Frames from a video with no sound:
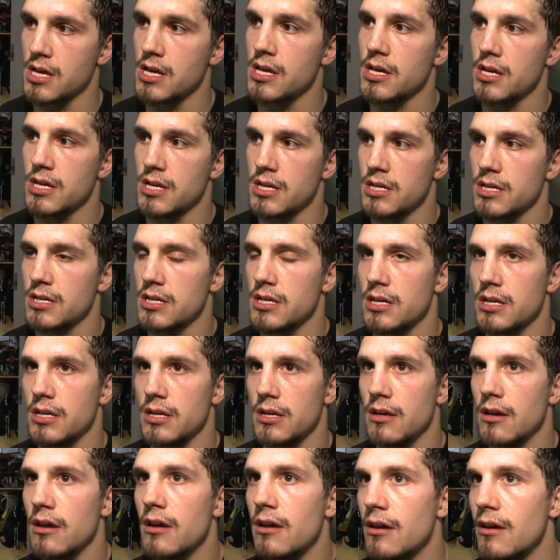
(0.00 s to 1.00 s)
You feel like
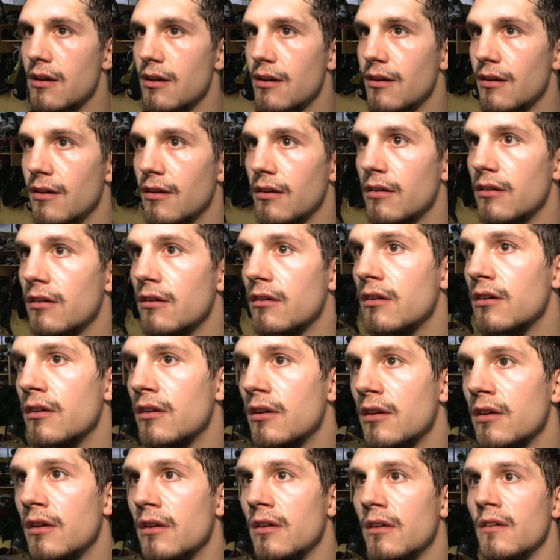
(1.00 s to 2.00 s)
tonight turns the
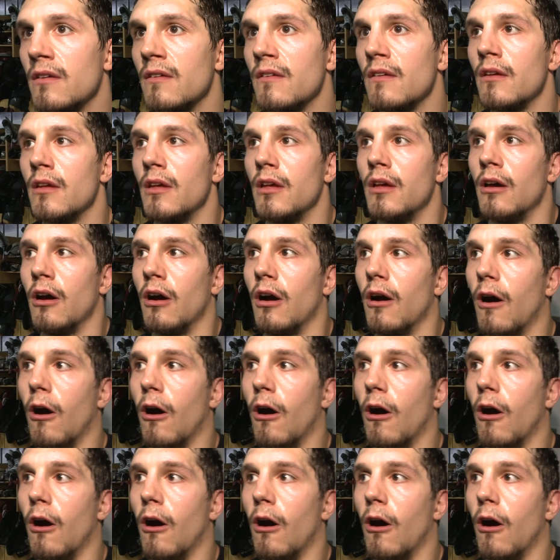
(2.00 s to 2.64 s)
series for you guys?